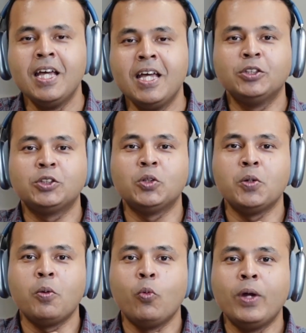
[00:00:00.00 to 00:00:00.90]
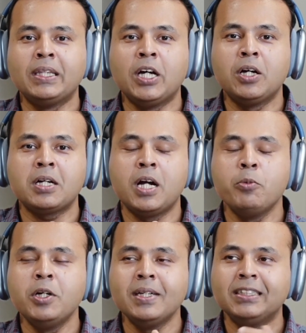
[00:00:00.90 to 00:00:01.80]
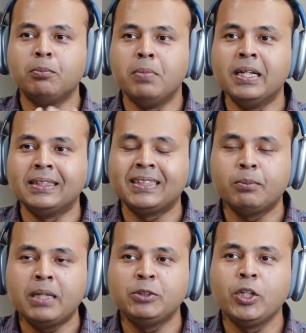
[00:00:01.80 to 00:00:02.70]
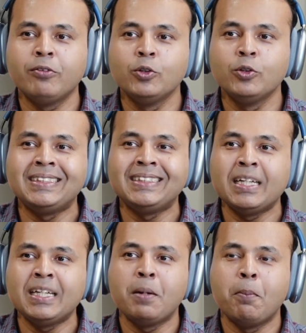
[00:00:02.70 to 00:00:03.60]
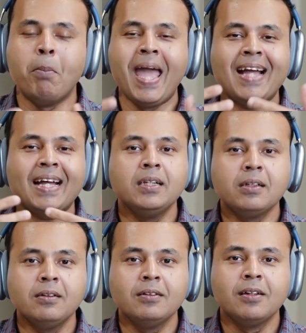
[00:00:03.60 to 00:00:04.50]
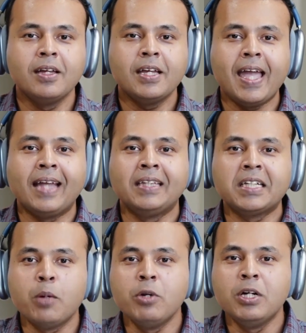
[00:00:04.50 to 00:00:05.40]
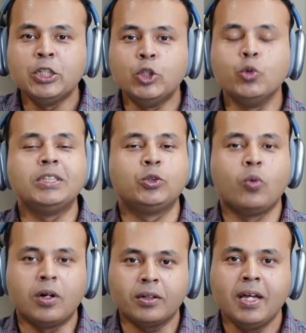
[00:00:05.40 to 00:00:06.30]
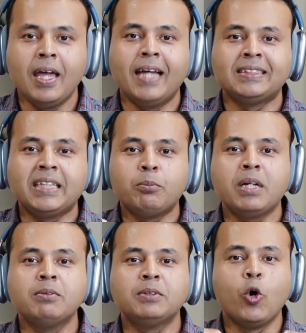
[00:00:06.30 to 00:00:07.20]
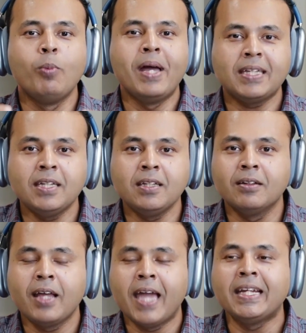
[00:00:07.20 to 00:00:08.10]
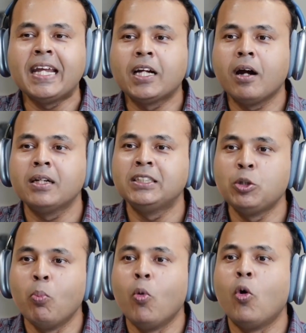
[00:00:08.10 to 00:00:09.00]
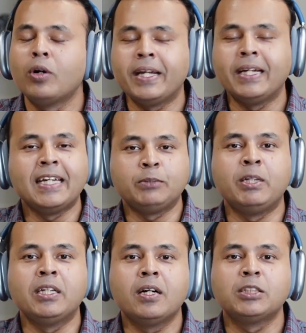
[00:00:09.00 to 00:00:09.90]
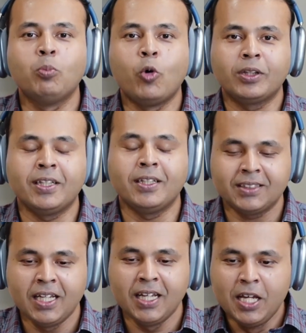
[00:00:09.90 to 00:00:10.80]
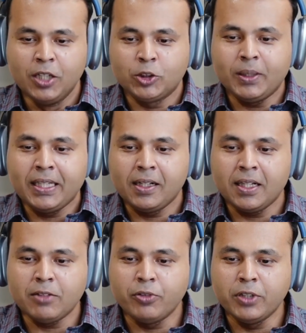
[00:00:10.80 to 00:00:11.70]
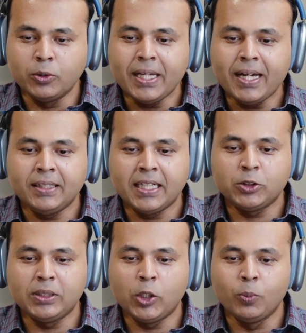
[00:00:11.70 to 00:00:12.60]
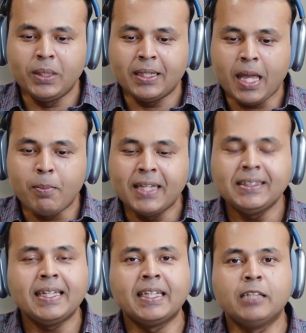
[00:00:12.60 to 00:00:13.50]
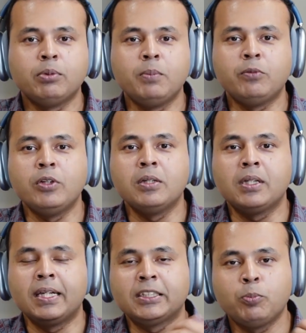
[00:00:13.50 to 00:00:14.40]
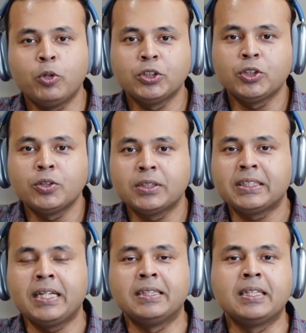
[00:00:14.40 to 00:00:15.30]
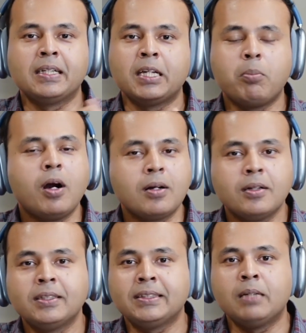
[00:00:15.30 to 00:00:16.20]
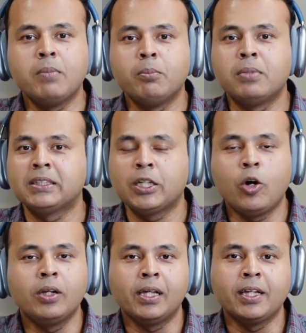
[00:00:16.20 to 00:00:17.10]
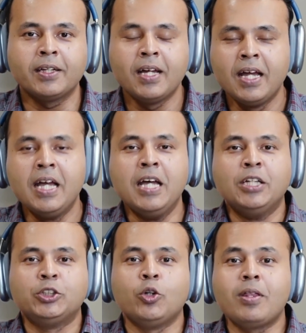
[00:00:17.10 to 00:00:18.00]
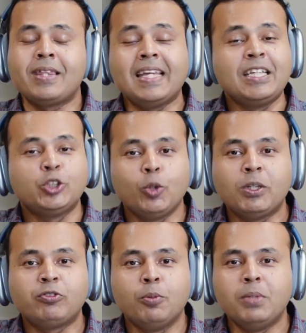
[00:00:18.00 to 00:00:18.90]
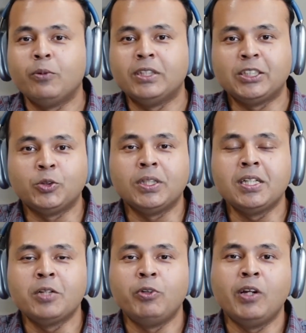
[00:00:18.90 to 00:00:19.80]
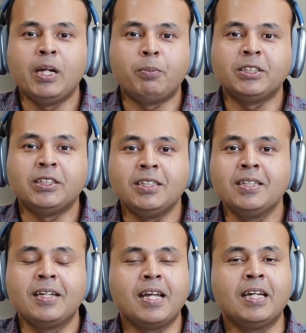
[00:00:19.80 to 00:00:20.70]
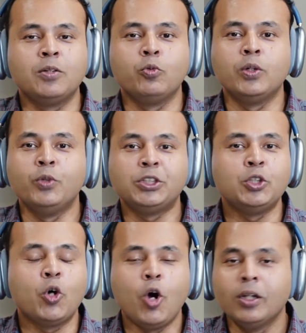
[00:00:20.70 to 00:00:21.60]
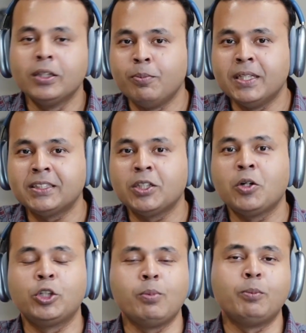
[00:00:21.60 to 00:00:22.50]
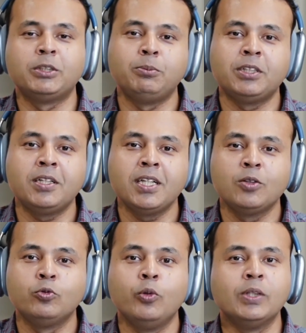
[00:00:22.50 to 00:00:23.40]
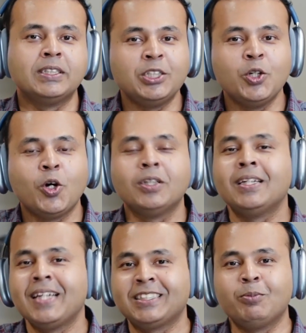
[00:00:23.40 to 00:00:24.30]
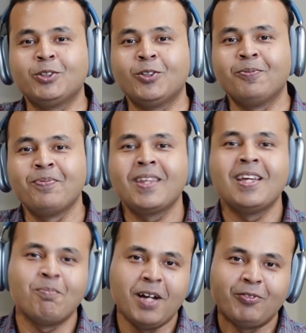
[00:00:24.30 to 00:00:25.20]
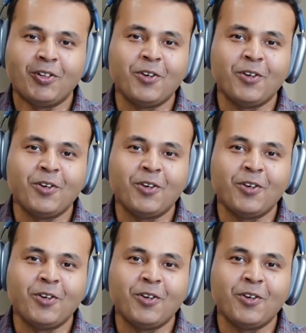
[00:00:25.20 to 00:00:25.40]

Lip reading: So when the community is built, sometimes you have to step back a little and the community do its work, and sometimes go back in and encourage more engagement, encourage more things. So I think like if we do that, then actually there will be an amazing engagement between like sponsors and then like partners and members, like all alike. So thank you so much for being with us today. We really appreciate it, and we wish you all the best on your membership journey. We will see you on the next episode. Bye for now.